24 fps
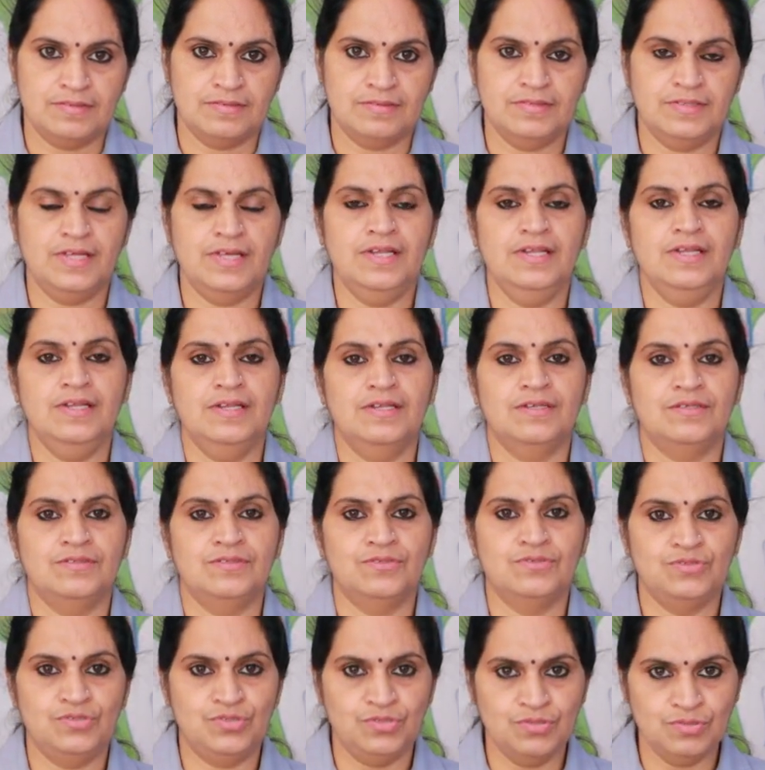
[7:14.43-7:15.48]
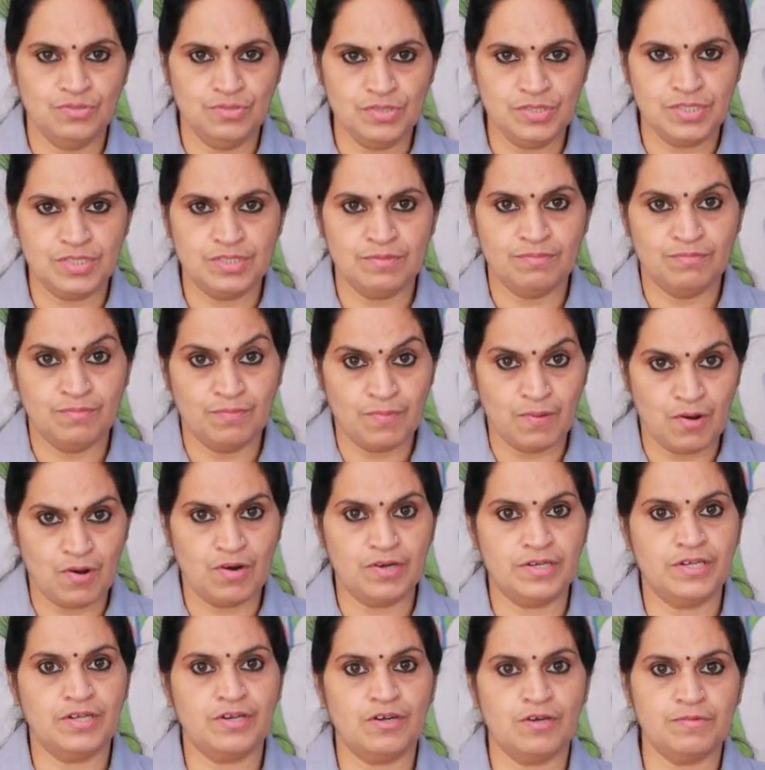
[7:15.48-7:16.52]
Then you choose
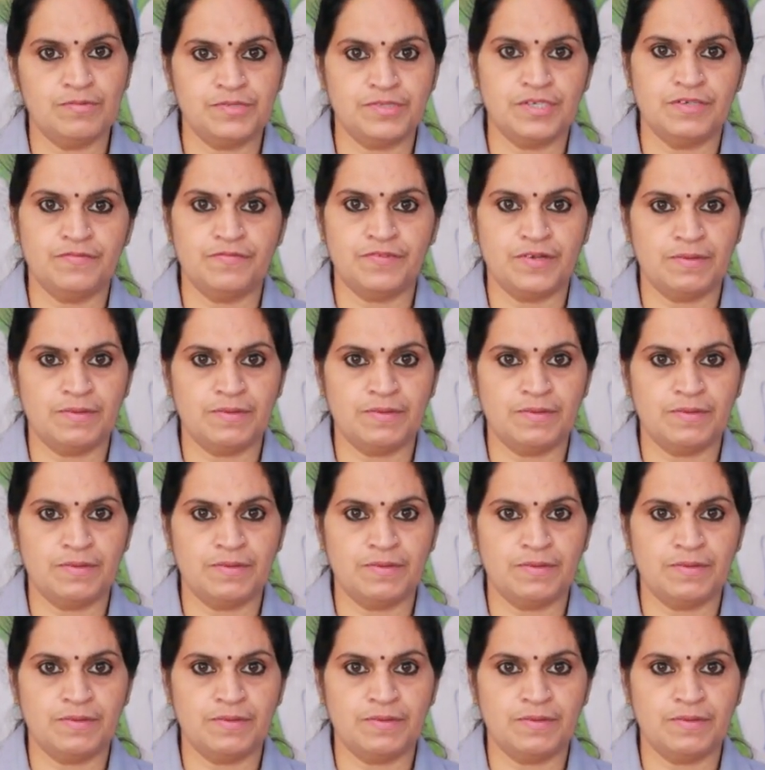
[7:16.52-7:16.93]
border option